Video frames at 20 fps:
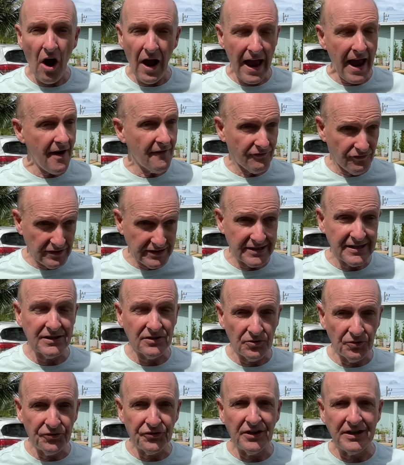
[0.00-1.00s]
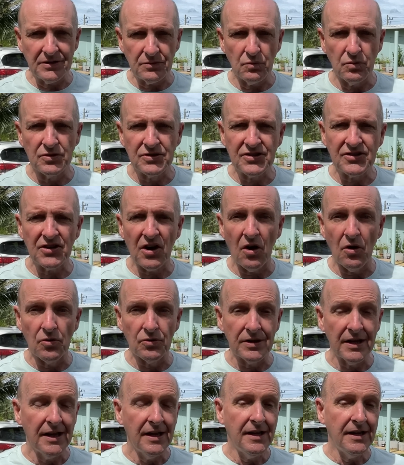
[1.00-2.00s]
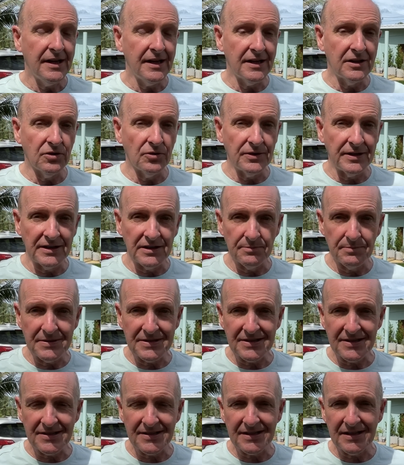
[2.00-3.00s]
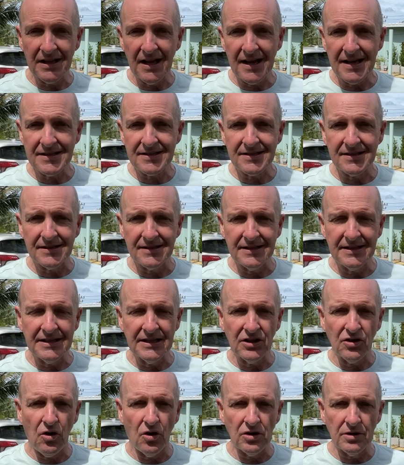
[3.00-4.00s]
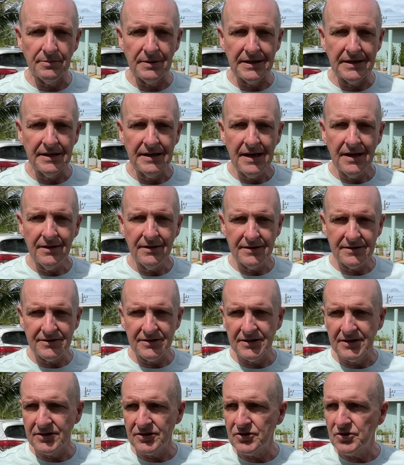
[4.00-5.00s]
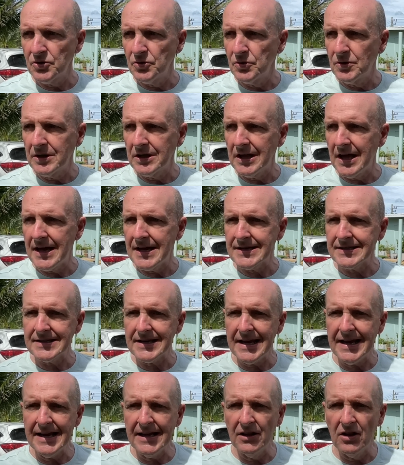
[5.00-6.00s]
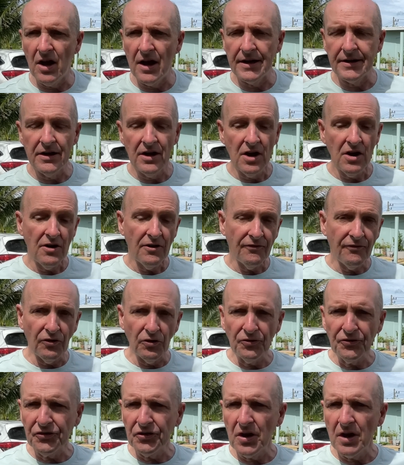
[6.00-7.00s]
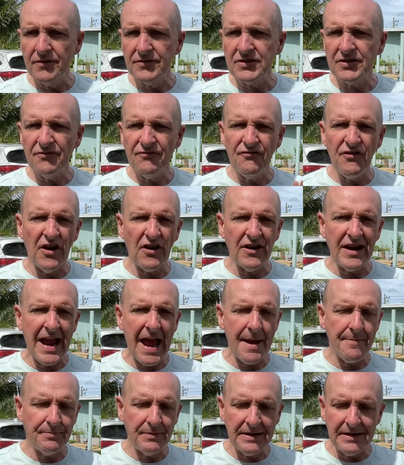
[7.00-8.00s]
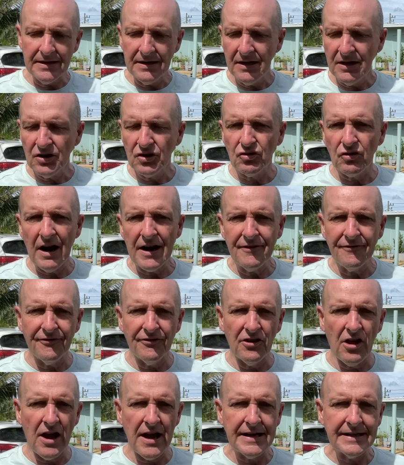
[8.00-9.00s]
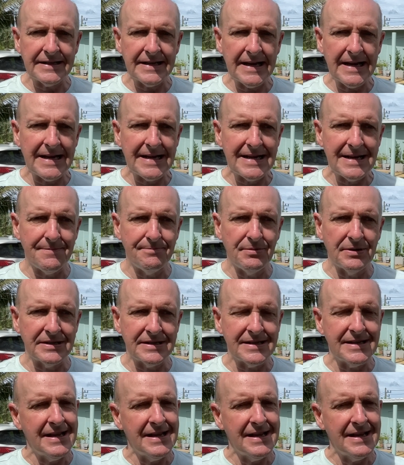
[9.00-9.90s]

Every single seat was sold, including the business class and the economy. It's a two-class airline. Full service, very happy, great flight, but